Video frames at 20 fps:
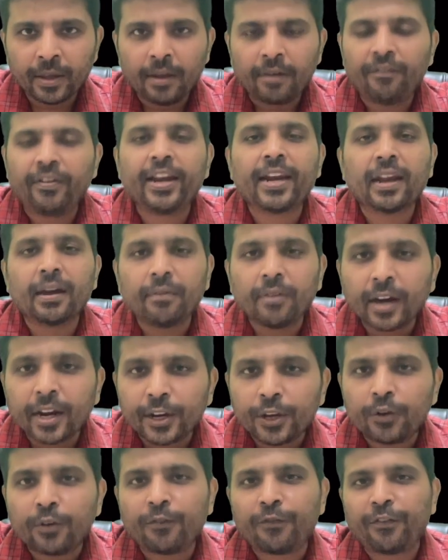whenever
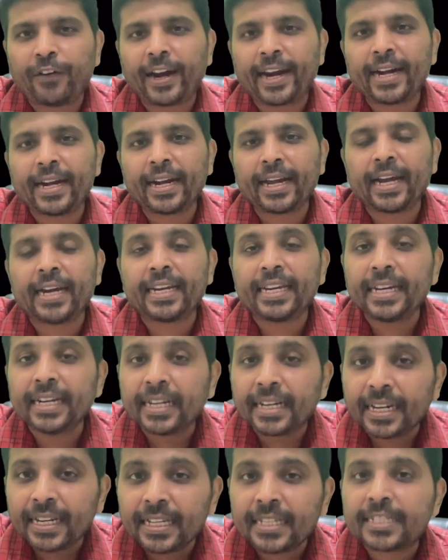you find an
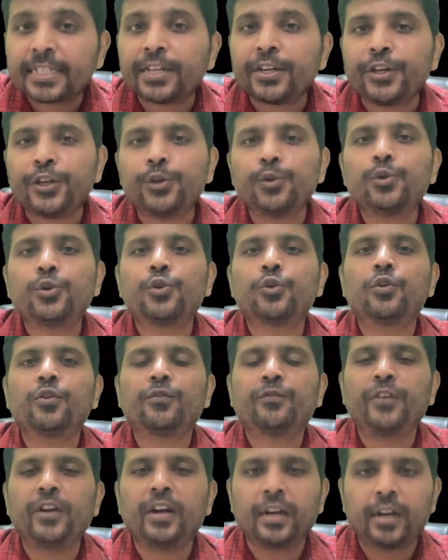increased
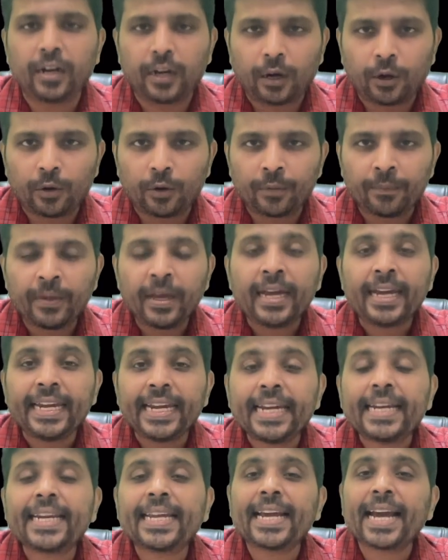neutrophil count,
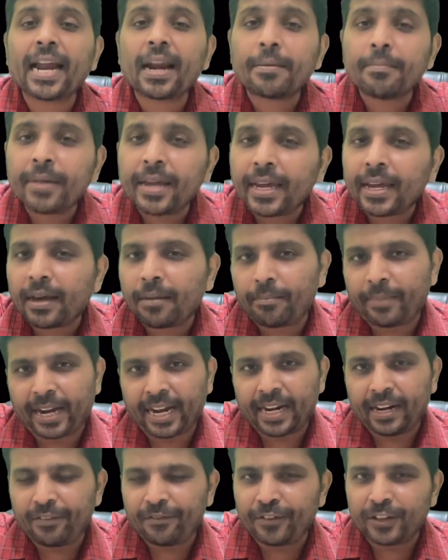it can be a
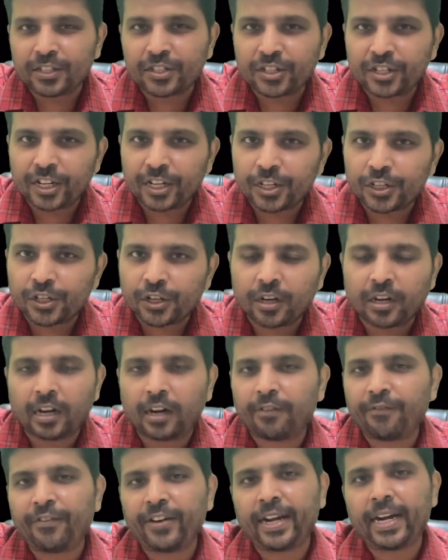manifestation
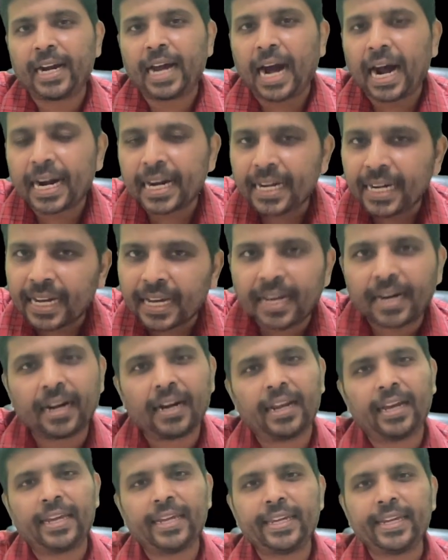of an
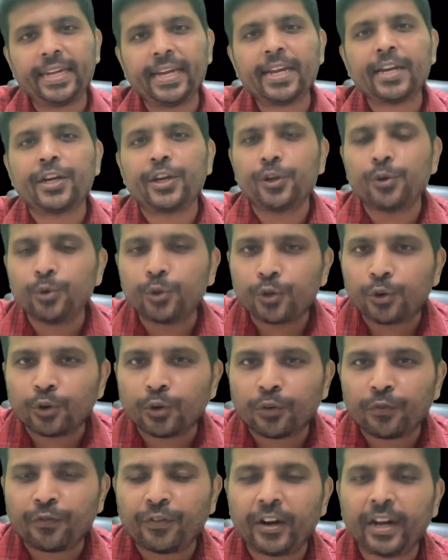underlying
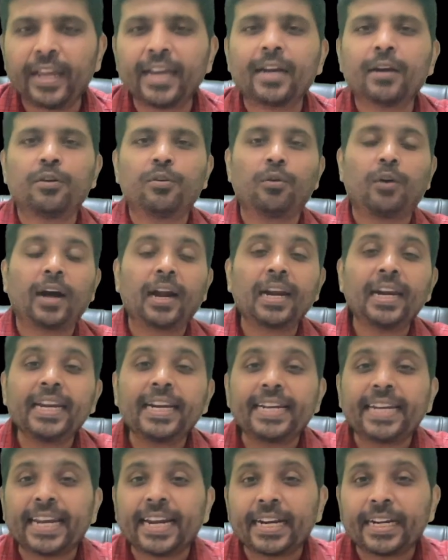neutrophilic
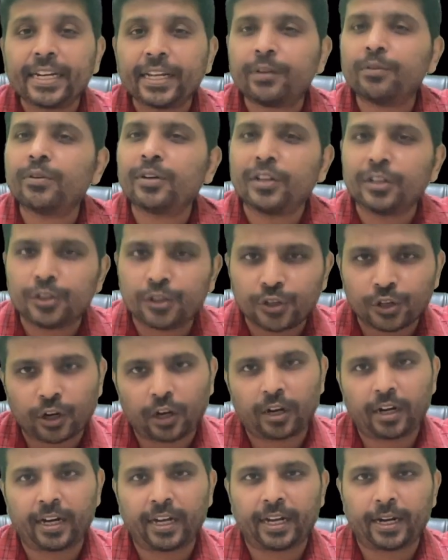qualitative
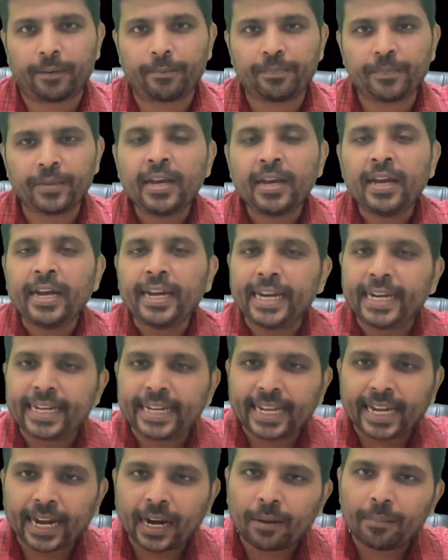disorder.
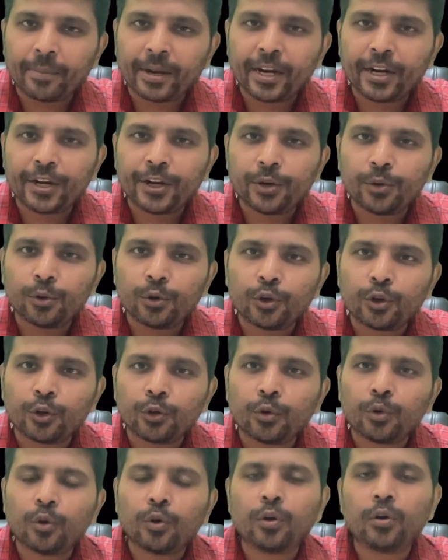It can be due
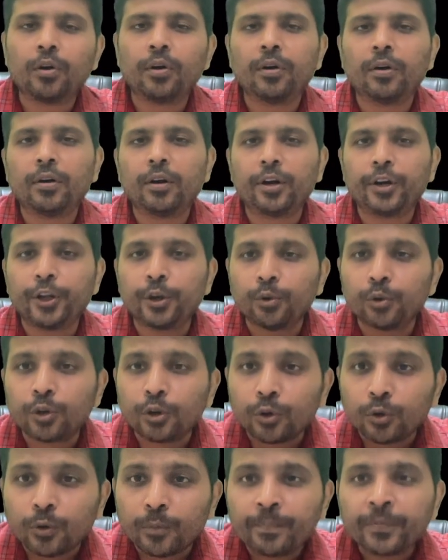to
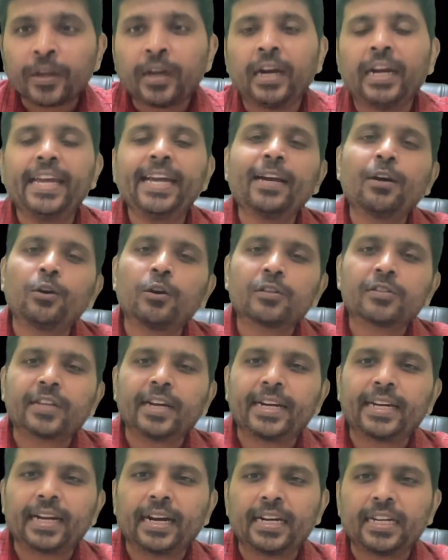
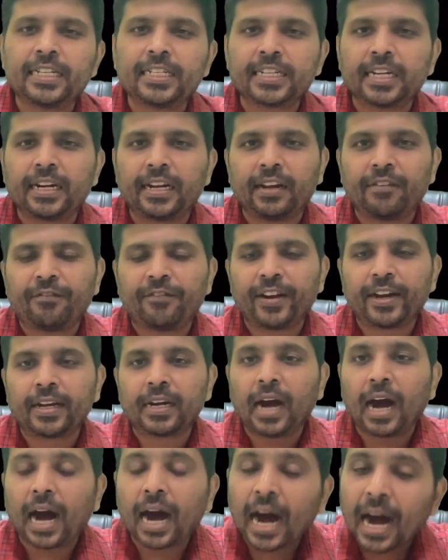leukocyte addition
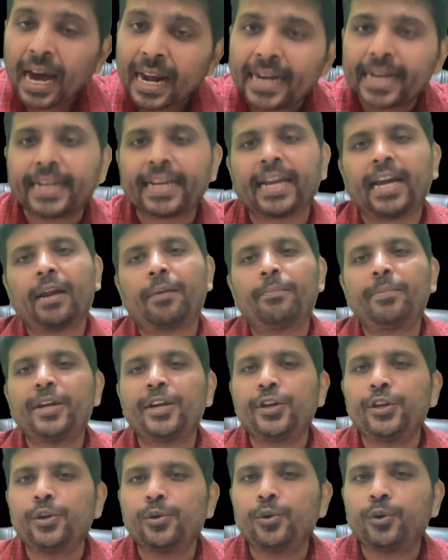defect, or it can be
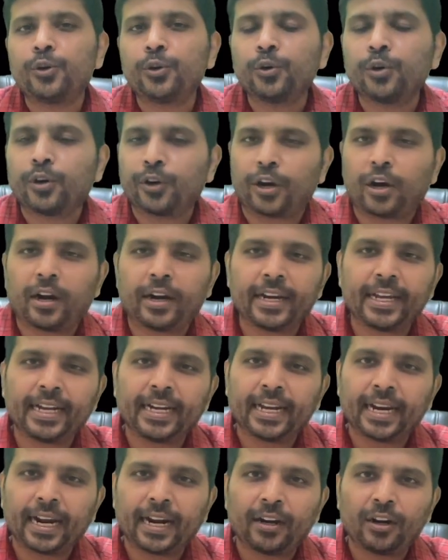due to chronic
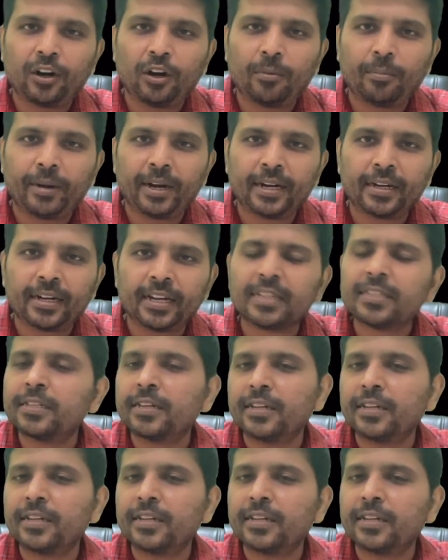granulomatous